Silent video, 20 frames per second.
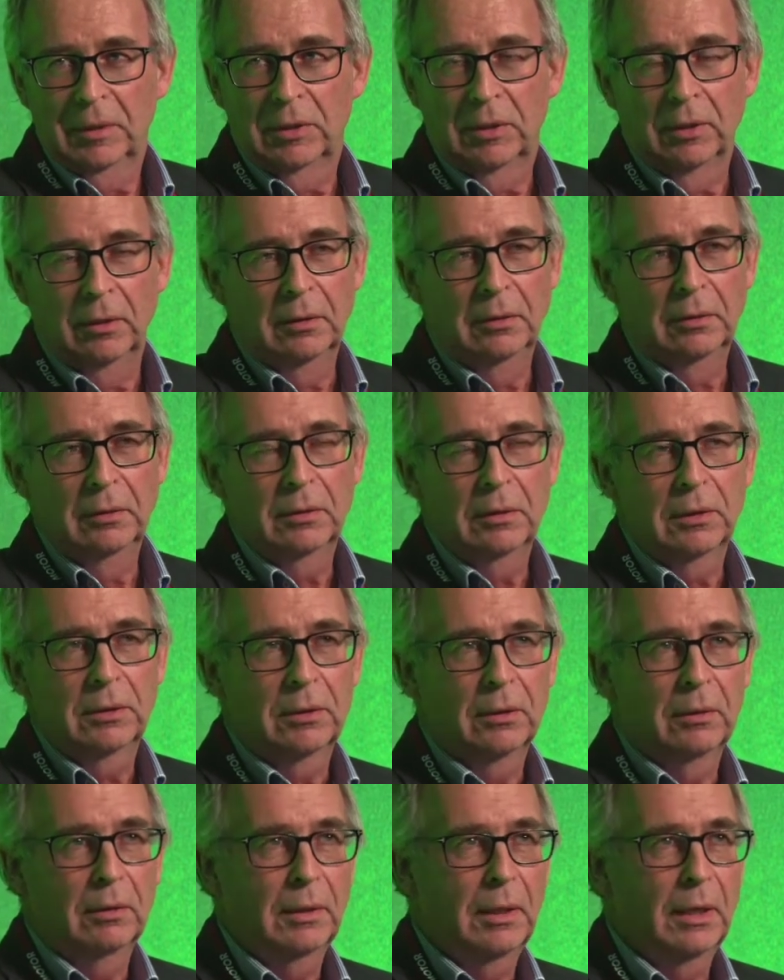So
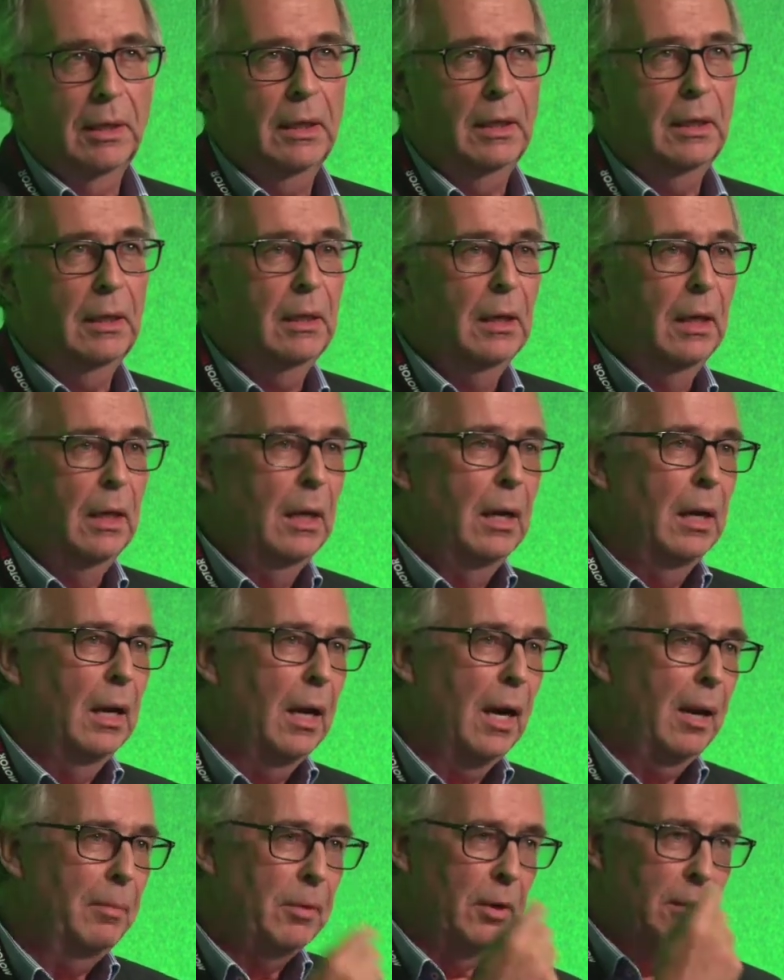
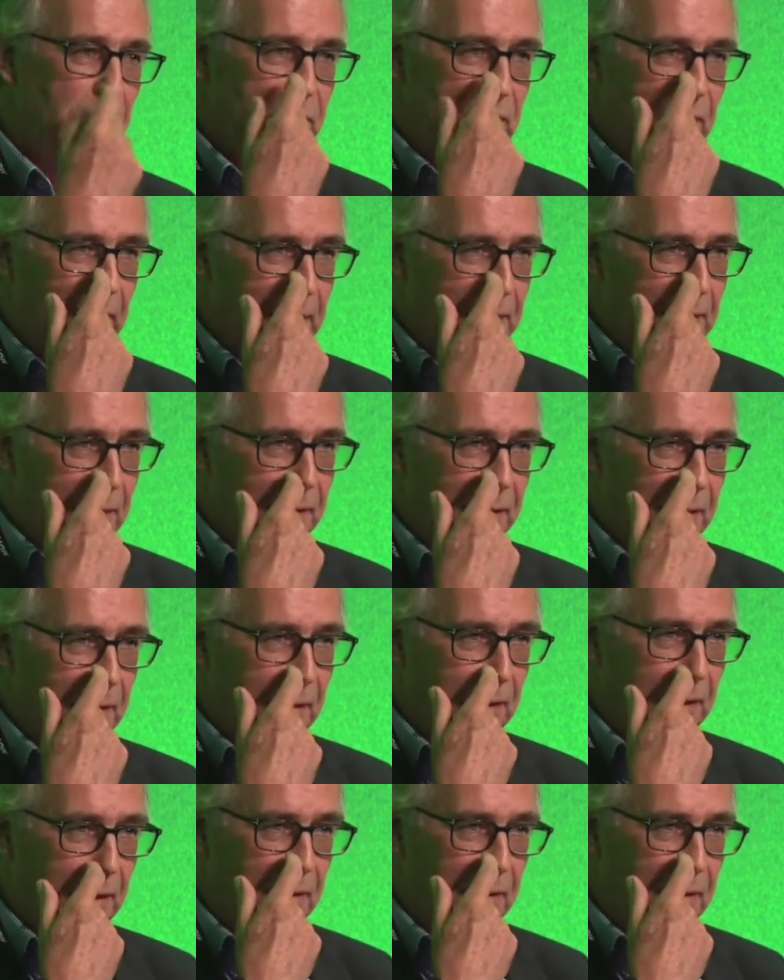I'm not saying that